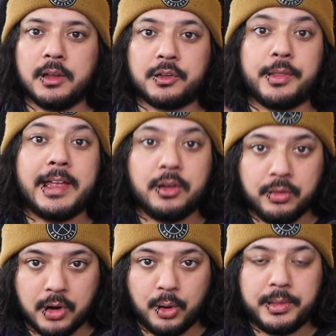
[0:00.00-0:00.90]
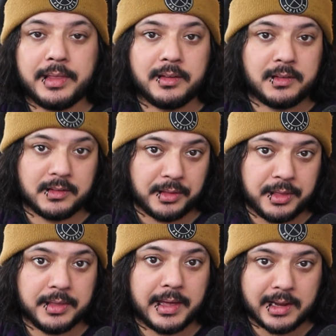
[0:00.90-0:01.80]
so that you know that this is a
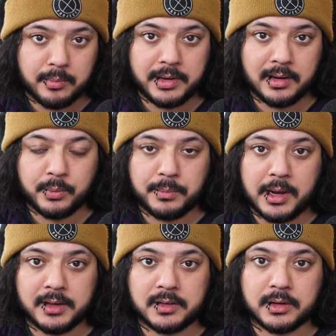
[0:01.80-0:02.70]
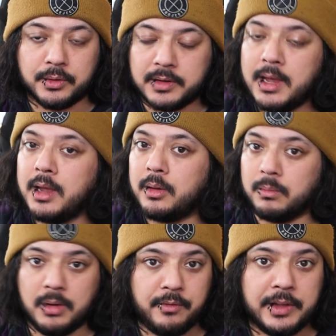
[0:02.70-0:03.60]
thing that can be done with path signals.
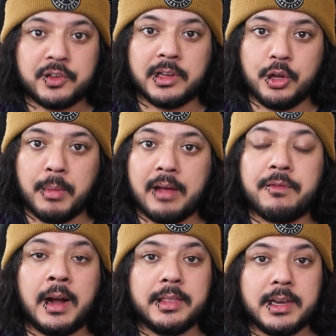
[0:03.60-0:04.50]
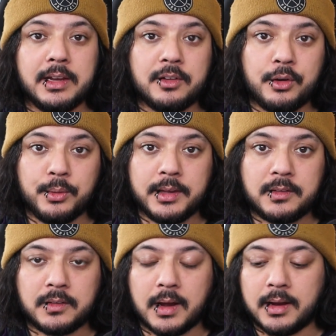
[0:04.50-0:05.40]
Eventually you might find the need to do
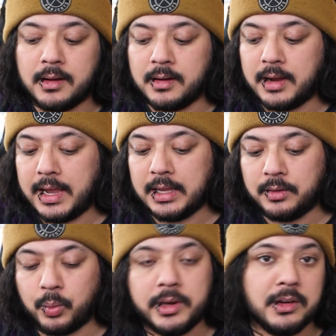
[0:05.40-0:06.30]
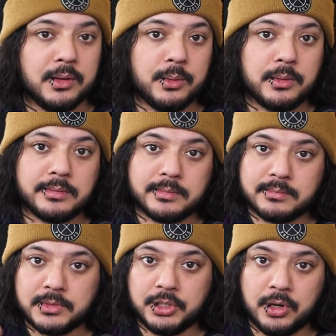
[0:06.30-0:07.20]
this, and when you do,
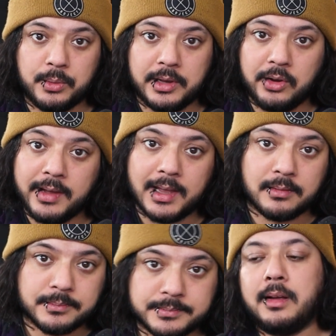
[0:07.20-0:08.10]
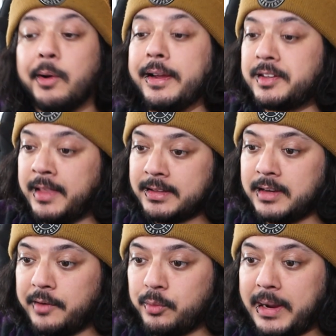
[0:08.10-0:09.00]
you know that you can. Okay, so that's
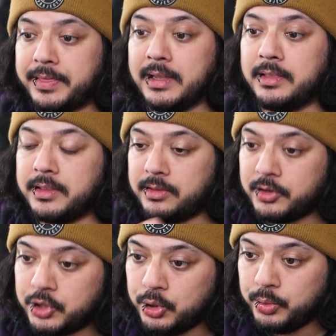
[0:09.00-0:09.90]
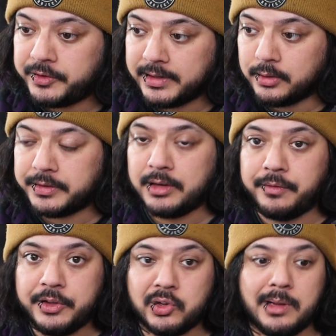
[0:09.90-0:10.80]
enough about the two signals
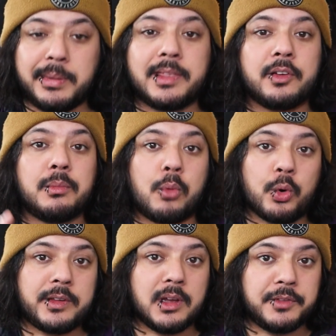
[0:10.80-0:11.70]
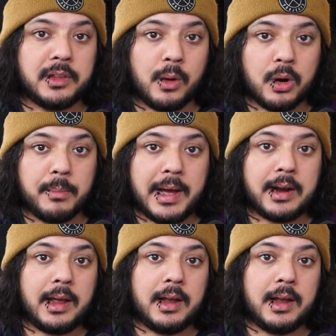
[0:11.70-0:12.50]
individually, but there's more stuff to talk about